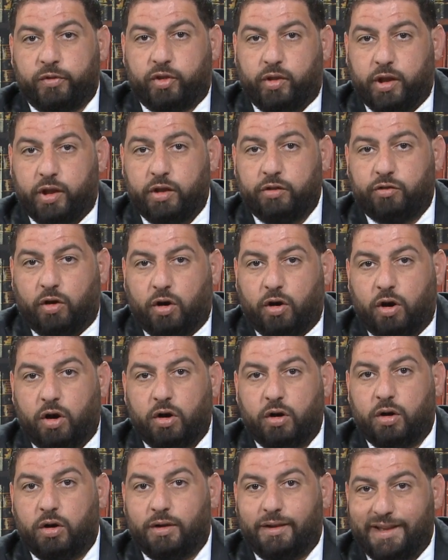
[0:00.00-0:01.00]
These
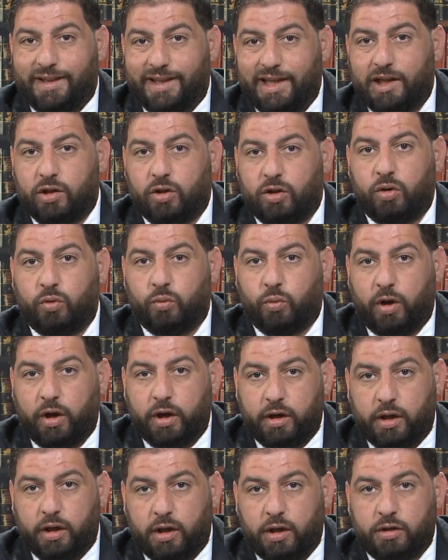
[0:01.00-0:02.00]
are legal
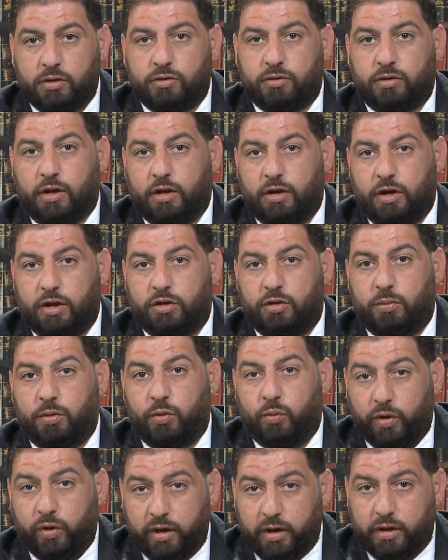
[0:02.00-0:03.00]
writings. They need to
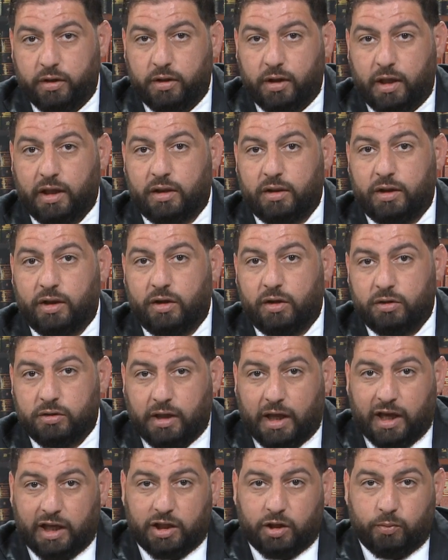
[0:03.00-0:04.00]
be written like legal
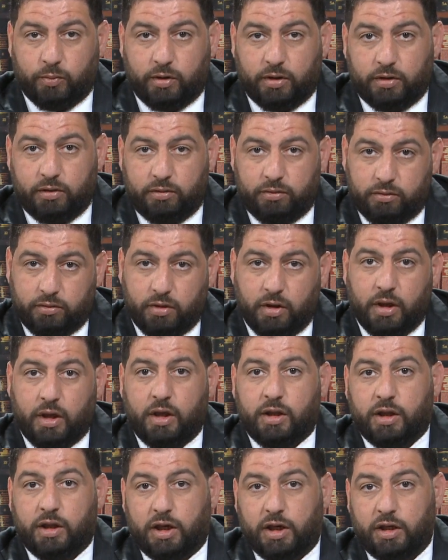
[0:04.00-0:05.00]
documents.
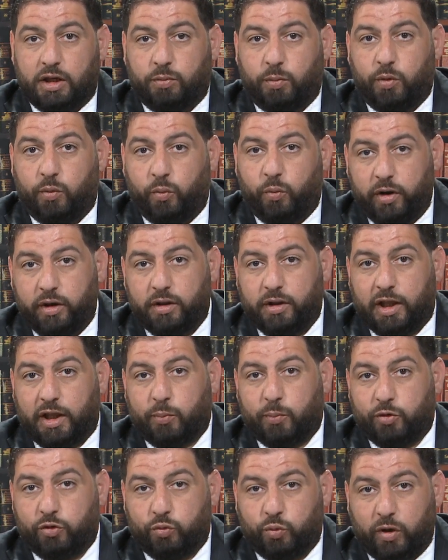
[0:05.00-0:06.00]
They need to be written
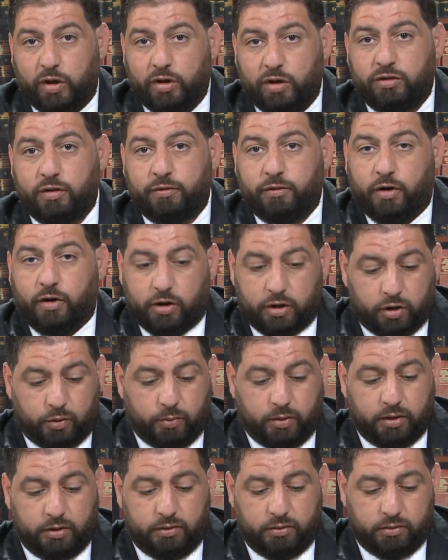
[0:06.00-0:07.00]
like persuasive
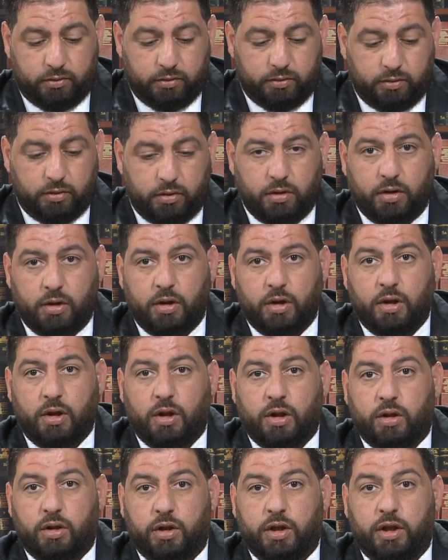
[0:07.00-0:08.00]
arguments.
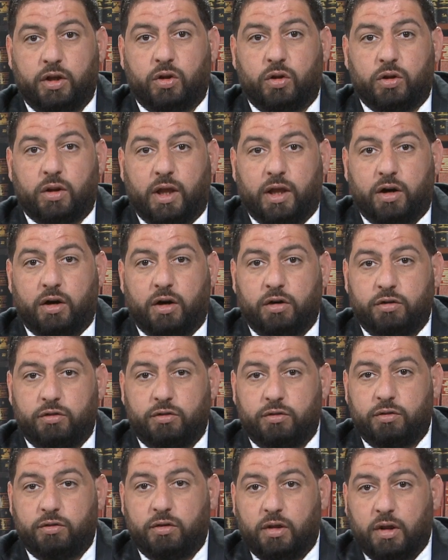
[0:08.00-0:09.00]
Legal
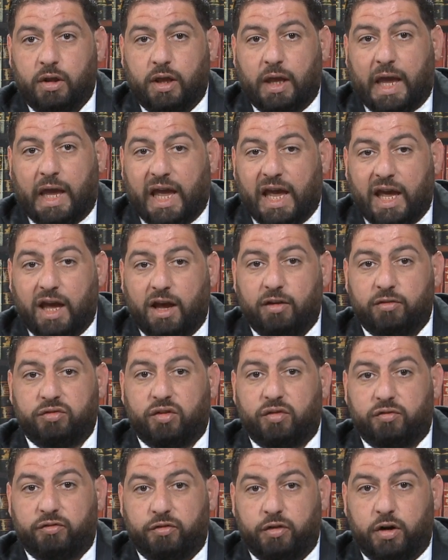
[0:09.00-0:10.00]
letters have
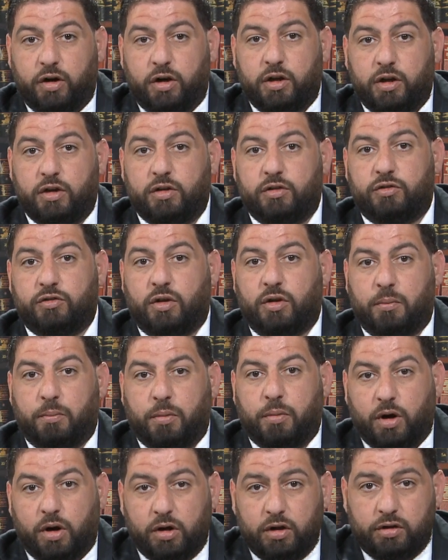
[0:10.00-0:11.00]
various
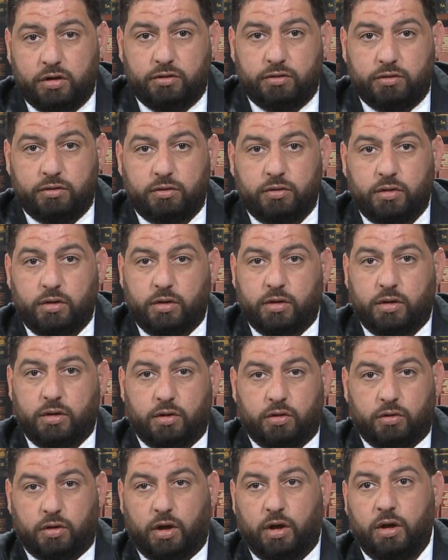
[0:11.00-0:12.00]
parts.
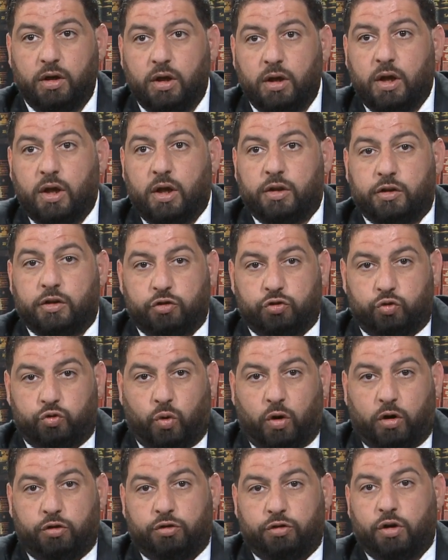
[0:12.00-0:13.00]
Okay? The
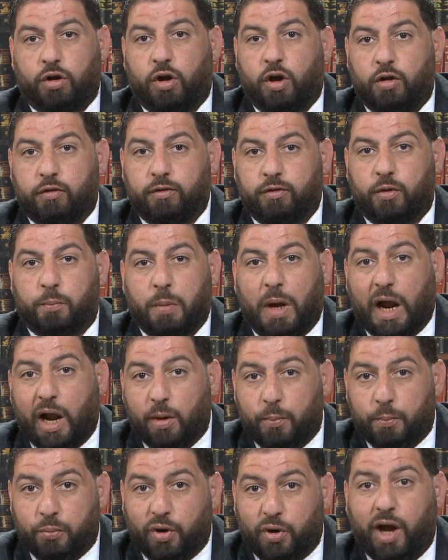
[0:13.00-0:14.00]
structure of a
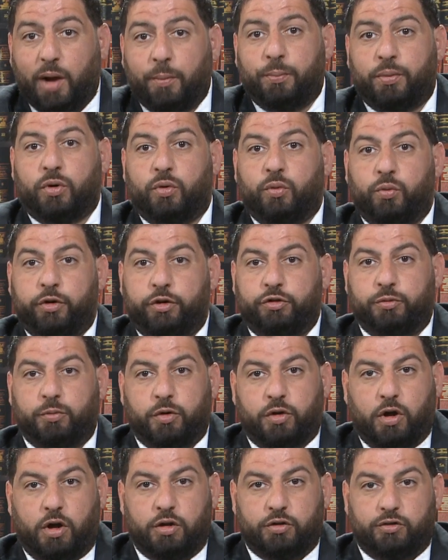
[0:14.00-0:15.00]
proper
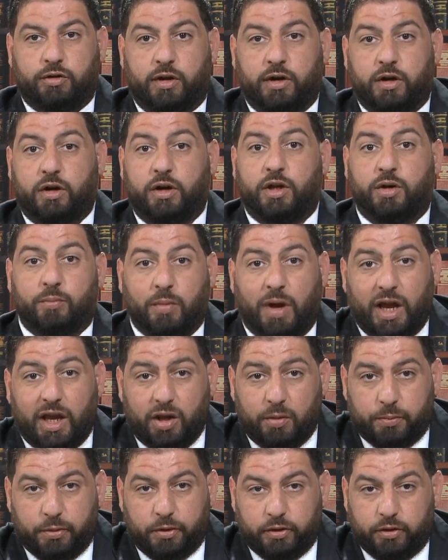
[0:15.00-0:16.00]
reasonable cause letter, in my
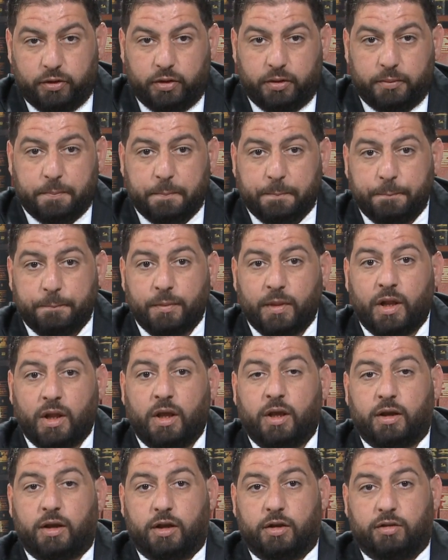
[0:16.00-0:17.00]
opinion,
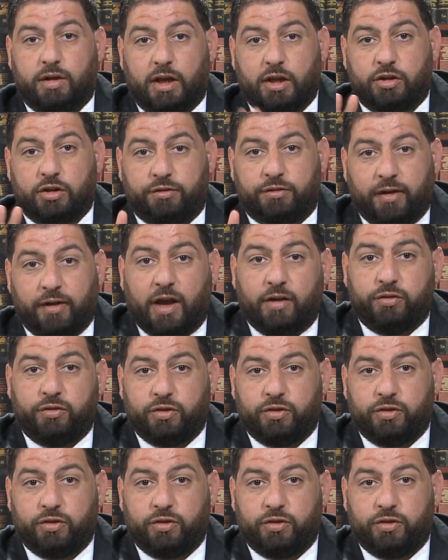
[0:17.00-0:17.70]
contains 5